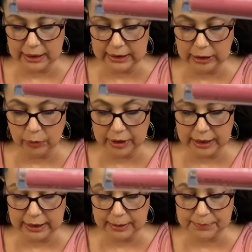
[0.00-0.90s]
Liquid
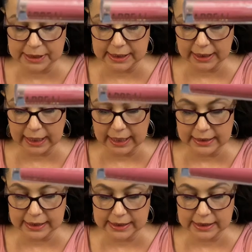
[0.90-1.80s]
Lipstick,
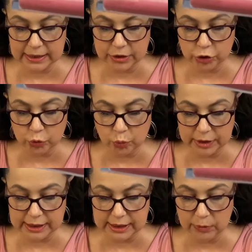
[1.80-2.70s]
and this is
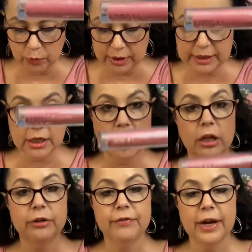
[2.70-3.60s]

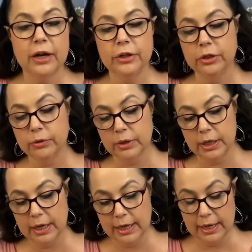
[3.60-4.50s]
$21 value,
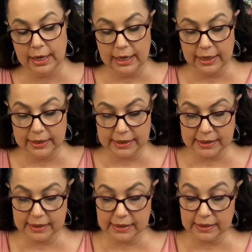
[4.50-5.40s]
and this
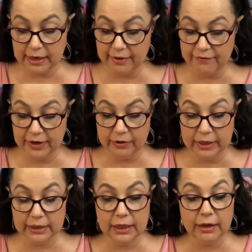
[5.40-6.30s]
is a very
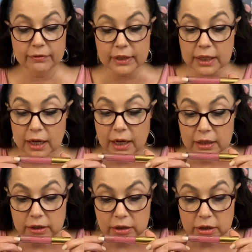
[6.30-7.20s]
lovely
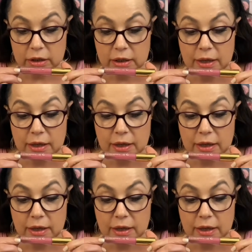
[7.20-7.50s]
color.